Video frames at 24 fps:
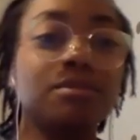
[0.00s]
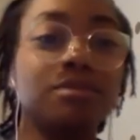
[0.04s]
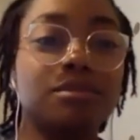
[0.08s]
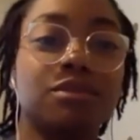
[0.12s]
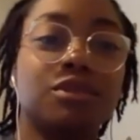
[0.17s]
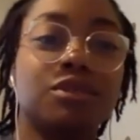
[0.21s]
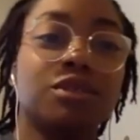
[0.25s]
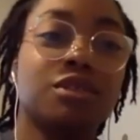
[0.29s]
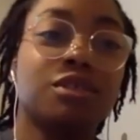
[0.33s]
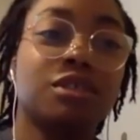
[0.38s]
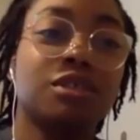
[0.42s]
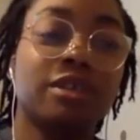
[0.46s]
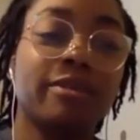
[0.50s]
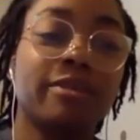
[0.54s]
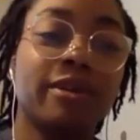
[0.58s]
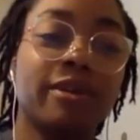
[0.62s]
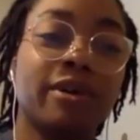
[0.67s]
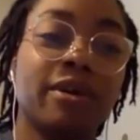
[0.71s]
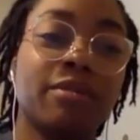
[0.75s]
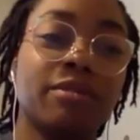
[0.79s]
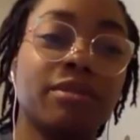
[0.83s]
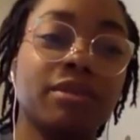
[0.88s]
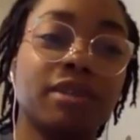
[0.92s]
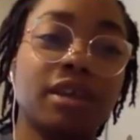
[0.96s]
And just give it a
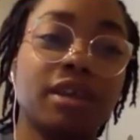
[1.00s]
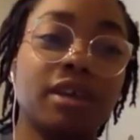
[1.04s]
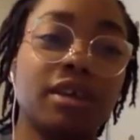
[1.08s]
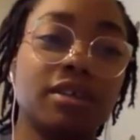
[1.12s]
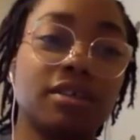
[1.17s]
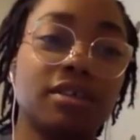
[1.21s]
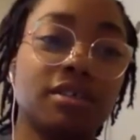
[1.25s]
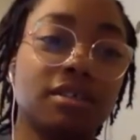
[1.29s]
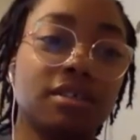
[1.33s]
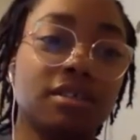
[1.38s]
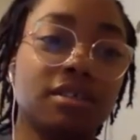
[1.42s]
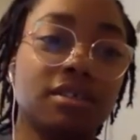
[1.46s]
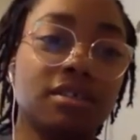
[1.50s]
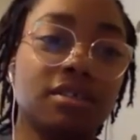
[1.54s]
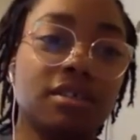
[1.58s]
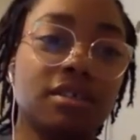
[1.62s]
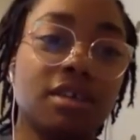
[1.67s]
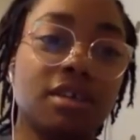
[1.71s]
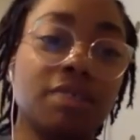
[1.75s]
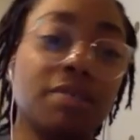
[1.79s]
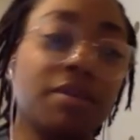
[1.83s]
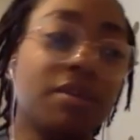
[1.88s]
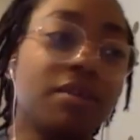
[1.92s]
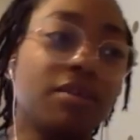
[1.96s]
couple days. I
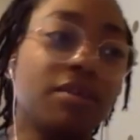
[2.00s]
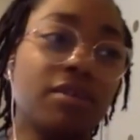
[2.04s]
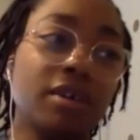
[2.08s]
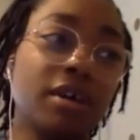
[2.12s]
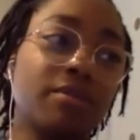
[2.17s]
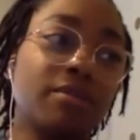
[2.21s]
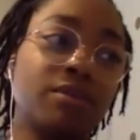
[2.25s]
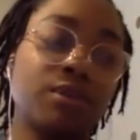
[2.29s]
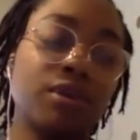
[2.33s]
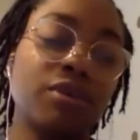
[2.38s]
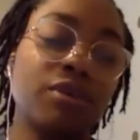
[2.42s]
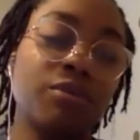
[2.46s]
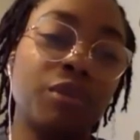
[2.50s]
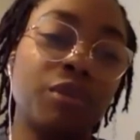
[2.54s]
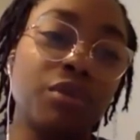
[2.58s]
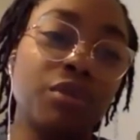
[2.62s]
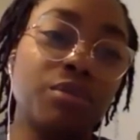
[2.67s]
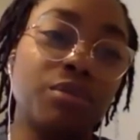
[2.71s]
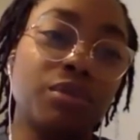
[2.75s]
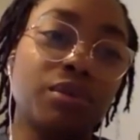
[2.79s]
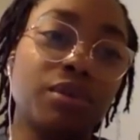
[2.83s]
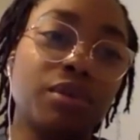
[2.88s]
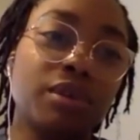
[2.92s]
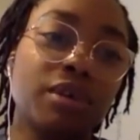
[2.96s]
mean, you have 12
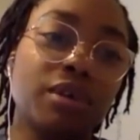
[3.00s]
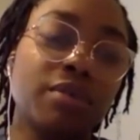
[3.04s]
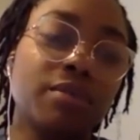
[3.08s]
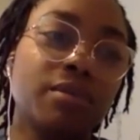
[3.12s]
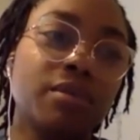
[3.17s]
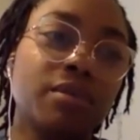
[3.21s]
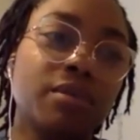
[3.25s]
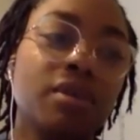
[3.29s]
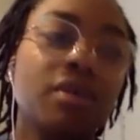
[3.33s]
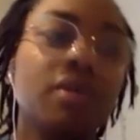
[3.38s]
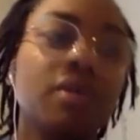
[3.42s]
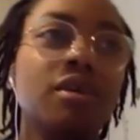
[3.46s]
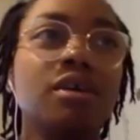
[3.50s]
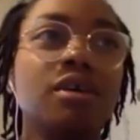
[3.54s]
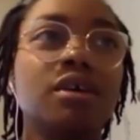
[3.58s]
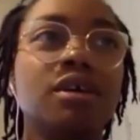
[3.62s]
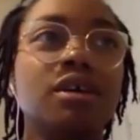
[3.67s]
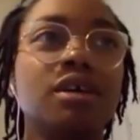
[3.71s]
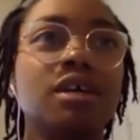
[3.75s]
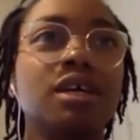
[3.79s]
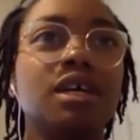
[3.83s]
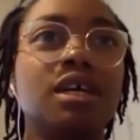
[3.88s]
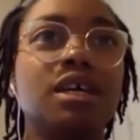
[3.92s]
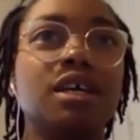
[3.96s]
people.
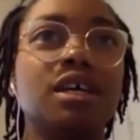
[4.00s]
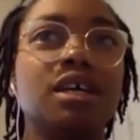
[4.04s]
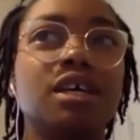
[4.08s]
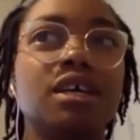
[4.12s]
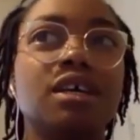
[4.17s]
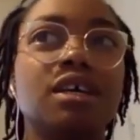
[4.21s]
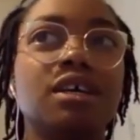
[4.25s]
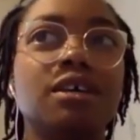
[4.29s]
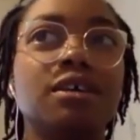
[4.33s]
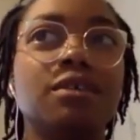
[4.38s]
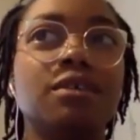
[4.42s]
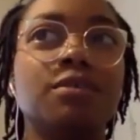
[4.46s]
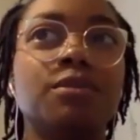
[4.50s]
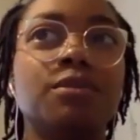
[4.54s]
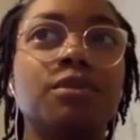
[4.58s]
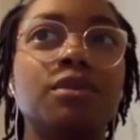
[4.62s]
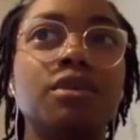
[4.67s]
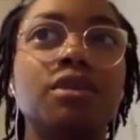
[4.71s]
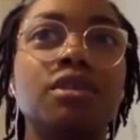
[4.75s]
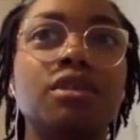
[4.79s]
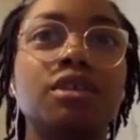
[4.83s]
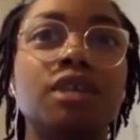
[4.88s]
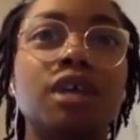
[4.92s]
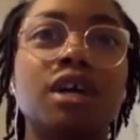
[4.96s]
It
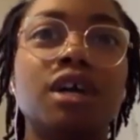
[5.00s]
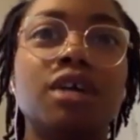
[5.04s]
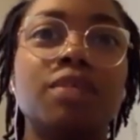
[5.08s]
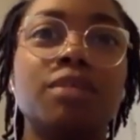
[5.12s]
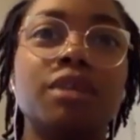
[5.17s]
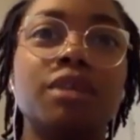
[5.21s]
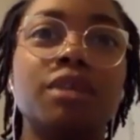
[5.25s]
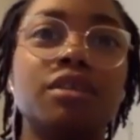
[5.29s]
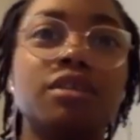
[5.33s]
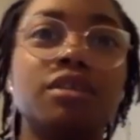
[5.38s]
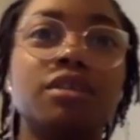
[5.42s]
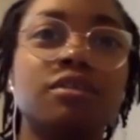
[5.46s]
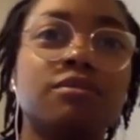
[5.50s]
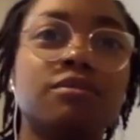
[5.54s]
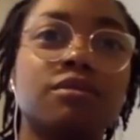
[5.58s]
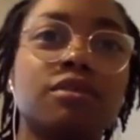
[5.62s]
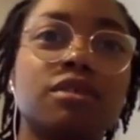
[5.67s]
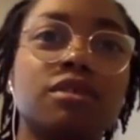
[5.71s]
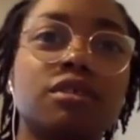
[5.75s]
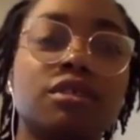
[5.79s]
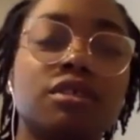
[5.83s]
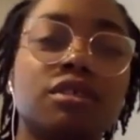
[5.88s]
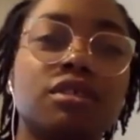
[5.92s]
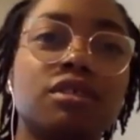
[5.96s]
would not make a
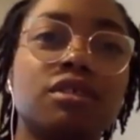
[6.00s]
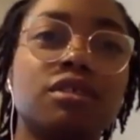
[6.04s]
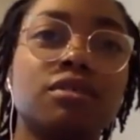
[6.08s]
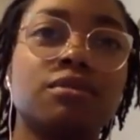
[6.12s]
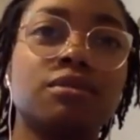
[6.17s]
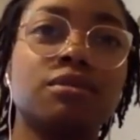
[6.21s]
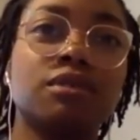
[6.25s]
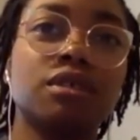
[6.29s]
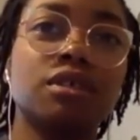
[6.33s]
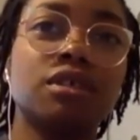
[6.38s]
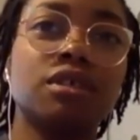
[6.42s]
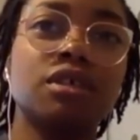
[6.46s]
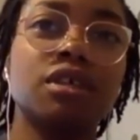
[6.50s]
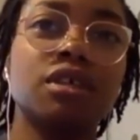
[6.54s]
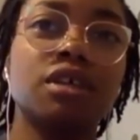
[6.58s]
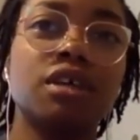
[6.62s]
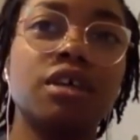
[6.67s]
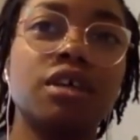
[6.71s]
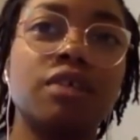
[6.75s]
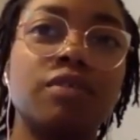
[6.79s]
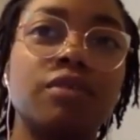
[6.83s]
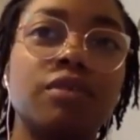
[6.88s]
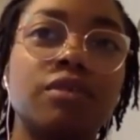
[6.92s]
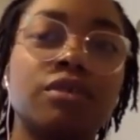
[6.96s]
difference really
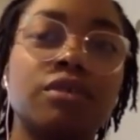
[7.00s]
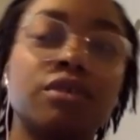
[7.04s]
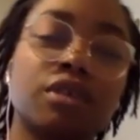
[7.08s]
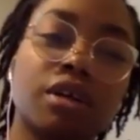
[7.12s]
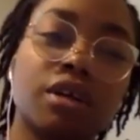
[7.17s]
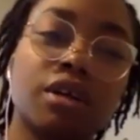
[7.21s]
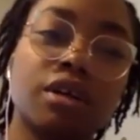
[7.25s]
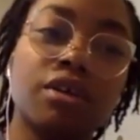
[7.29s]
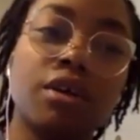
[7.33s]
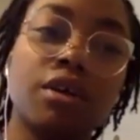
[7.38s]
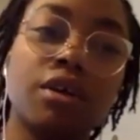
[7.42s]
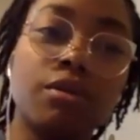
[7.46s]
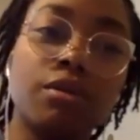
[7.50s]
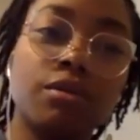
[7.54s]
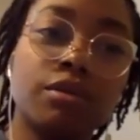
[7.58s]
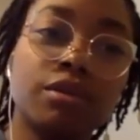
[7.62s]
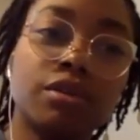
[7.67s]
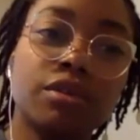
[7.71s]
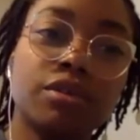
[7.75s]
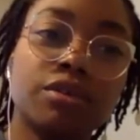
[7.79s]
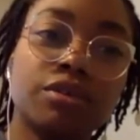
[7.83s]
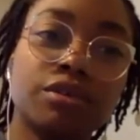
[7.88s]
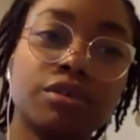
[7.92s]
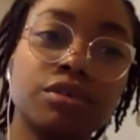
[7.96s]
if you started over
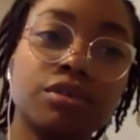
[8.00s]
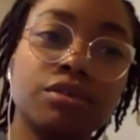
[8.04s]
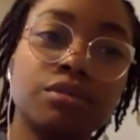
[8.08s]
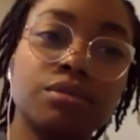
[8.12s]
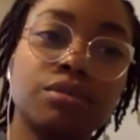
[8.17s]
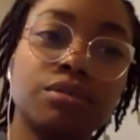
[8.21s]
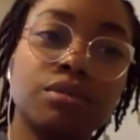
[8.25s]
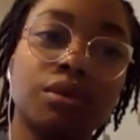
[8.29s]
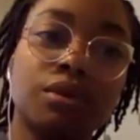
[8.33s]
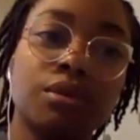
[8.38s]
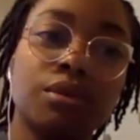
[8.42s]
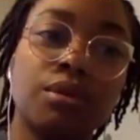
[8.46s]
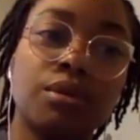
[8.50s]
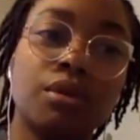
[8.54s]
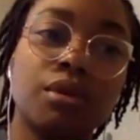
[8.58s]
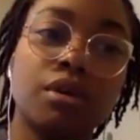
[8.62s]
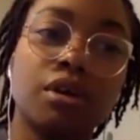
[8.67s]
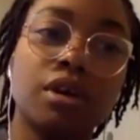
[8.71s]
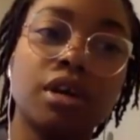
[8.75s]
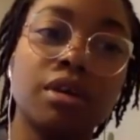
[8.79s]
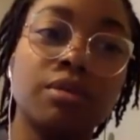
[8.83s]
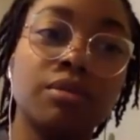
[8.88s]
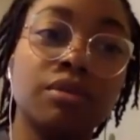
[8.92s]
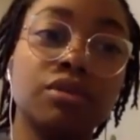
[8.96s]
the group or
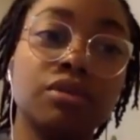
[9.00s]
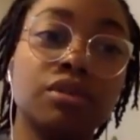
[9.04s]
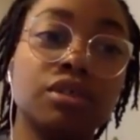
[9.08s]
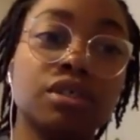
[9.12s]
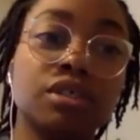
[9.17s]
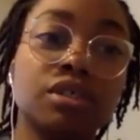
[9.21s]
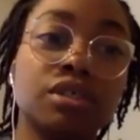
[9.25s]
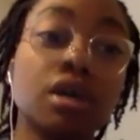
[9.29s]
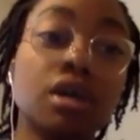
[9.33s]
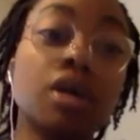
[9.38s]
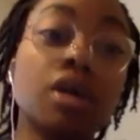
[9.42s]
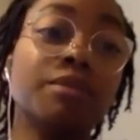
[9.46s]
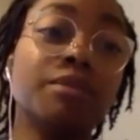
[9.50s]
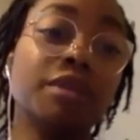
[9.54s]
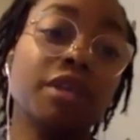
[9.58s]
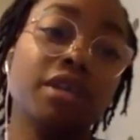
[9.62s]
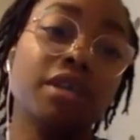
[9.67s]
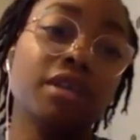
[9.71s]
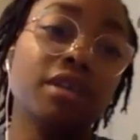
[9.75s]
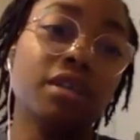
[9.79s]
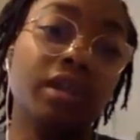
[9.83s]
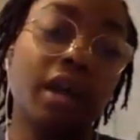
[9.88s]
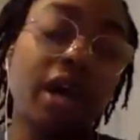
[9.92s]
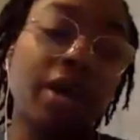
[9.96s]
if you just
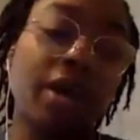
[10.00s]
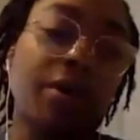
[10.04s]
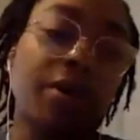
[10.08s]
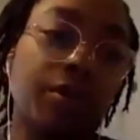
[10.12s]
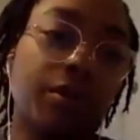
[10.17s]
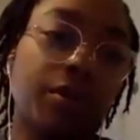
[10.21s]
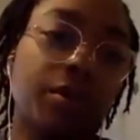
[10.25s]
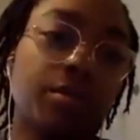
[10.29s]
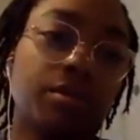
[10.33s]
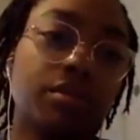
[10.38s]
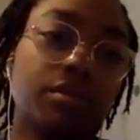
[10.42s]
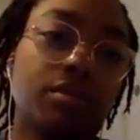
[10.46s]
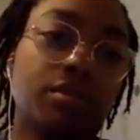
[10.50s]
updated that group.